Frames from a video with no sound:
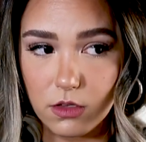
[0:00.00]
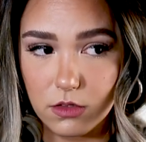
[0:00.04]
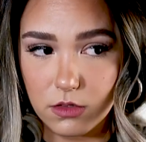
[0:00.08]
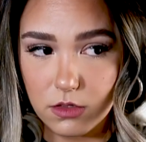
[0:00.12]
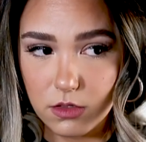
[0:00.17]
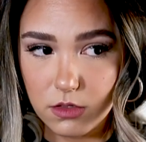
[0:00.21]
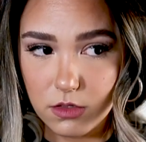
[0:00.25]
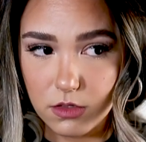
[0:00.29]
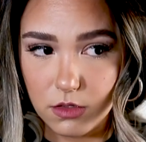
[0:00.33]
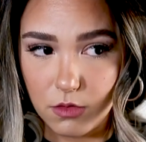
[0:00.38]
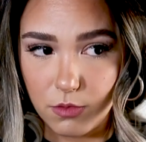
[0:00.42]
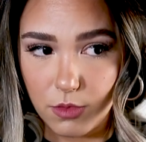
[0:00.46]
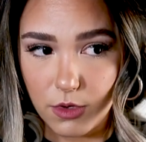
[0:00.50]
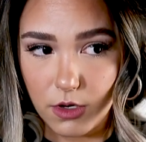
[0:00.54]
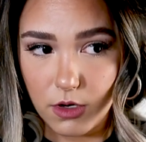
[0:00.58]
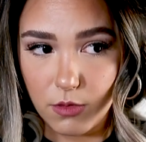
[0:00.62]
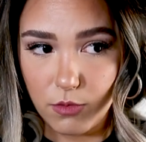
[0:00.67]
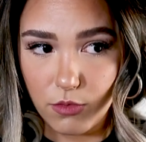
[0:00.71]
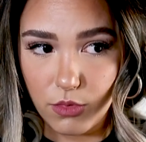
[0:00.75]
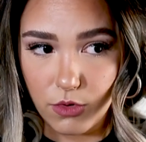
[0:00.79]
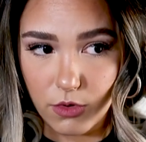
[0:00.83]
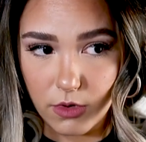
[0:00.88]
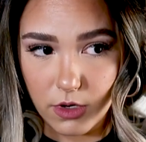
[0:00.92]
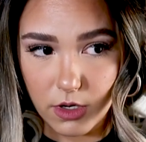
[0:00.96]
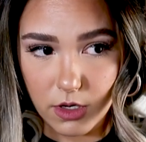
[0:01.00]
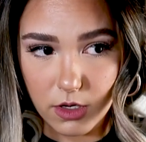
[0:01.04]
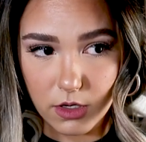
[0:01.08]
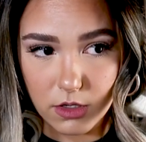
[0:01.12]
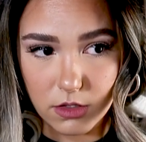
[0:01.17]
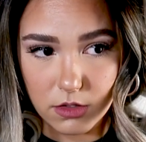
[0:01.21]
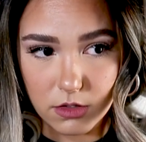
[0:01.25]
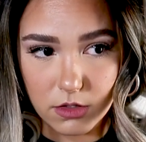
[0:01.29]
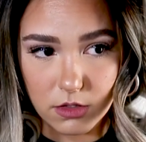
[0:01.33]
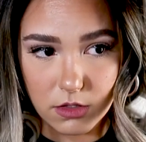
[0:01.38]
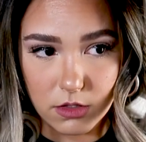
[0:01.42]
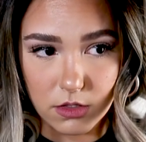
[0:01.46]
It's super
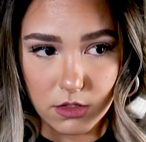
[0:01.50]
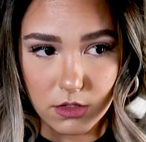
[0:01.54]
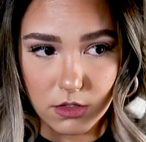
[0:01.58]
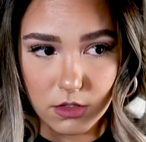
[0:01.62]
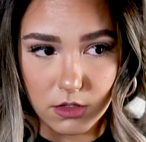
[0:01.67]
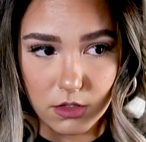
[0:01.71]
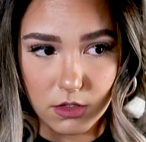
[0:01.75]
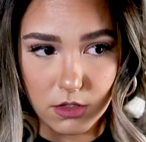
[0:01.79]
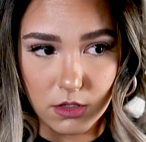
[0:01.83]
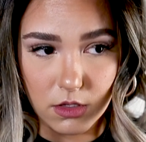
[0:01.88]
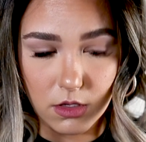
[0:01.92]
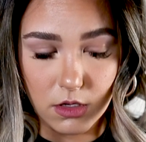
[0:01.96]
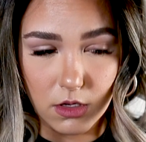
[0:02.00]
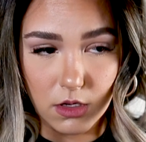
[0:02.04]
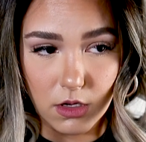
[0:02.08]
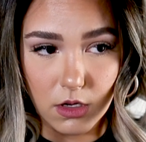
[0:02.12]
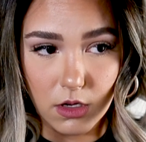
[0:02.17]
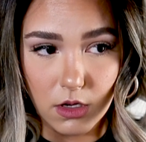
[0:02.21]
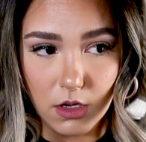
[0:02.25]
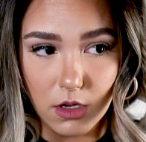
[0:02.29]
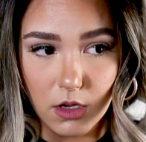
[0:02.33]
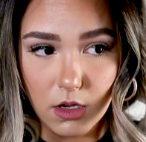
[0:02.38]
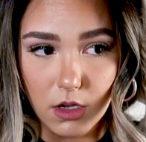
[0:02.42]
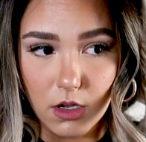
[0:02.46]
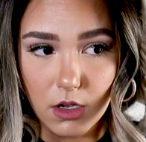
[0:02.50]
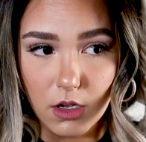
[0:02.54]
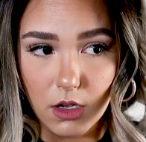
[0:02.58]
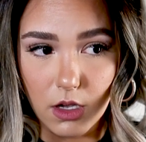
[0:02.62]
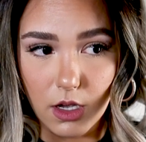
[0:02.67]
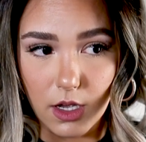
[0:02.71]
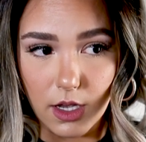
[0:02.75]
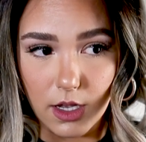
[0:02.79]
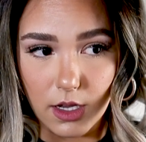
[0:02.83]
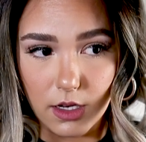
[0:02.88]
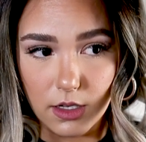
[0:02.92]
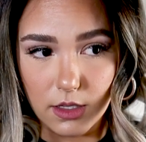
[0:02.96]
important.
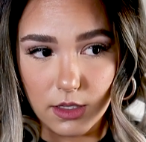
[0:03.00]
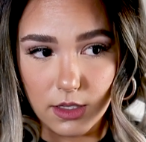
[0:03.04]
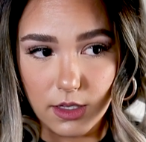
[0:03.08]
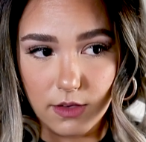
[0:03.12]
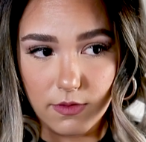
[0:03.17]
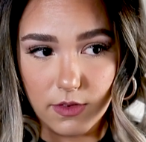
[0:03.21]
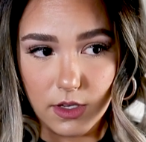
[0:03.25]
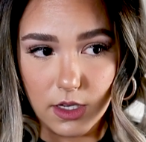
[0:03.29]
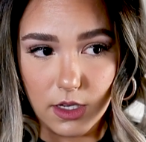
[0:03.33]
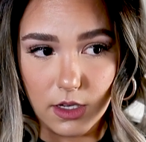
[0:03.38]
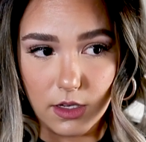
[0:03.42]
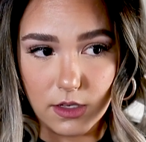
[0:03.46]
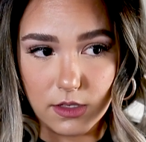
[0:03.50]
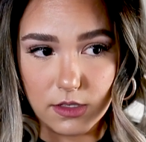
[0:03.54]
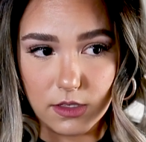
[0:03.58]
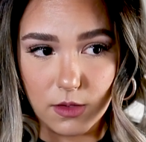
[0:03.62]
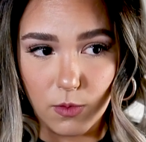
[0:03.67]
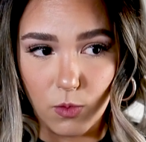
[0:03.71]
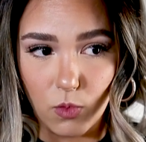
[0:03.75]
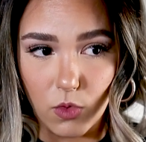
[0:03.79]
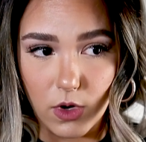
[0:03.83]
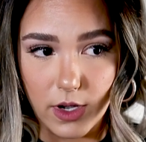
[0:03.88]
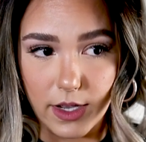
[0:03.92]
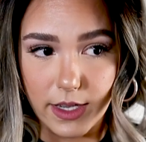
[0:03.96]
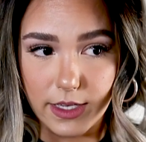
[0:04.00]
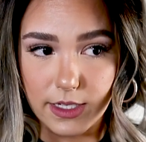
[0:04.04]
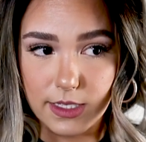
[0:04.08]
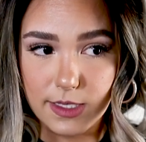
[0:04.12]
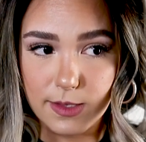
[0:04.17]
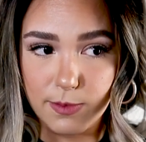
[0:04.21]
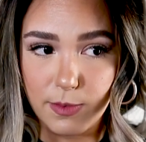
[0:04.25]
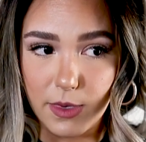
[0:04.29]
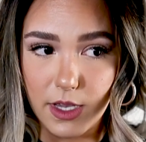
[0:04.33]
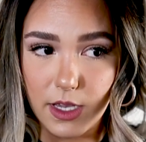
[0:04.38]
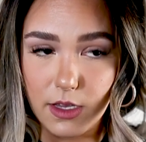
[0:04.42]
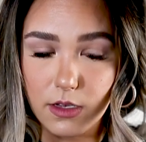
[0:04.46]
And leaving some wide
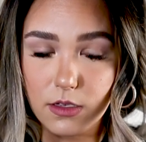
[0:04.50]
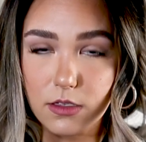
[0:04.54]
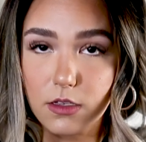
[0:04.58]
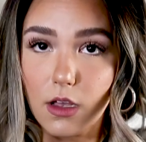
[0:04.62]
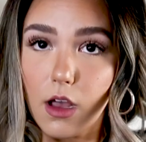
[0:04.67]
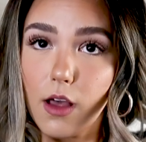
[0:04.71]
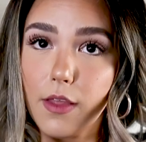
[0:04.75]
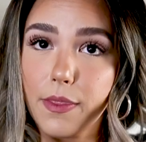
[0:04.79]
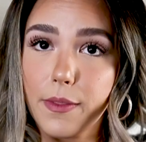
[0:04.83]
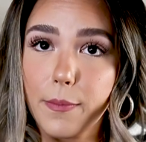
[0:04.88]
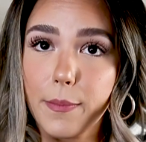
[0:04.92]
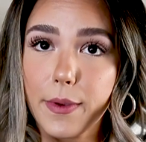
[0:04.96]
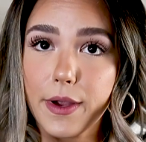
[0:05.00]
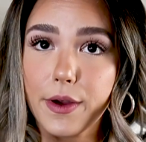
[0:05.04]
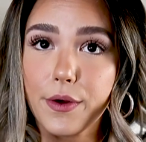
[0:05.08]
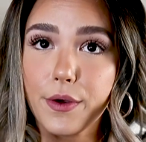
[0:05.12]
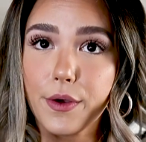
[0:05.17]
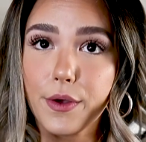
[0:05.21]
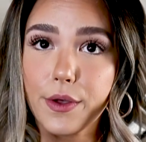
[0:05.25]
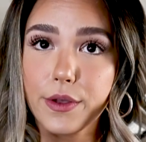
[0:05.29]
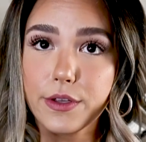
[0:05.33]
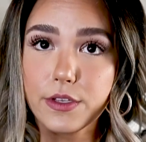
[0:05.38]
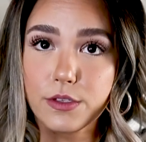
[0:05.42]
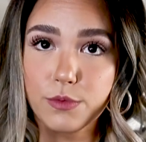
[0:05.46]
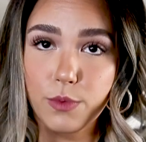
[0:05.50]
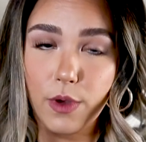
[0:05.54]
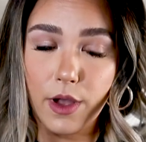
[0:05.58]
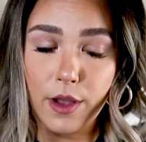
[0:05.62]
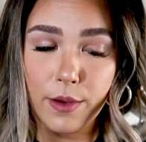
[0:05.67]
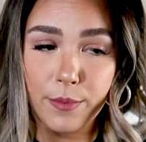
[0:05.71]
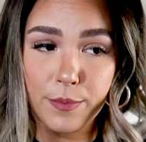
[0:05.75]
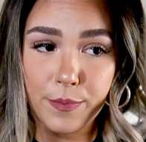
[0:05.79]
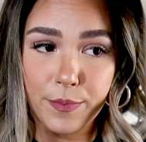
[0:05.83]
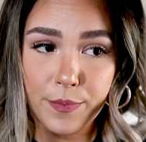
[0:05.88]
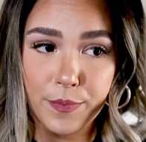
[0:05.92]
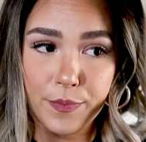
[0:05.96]
space on the barrel as
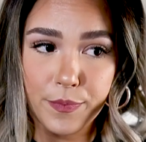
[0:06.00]
well.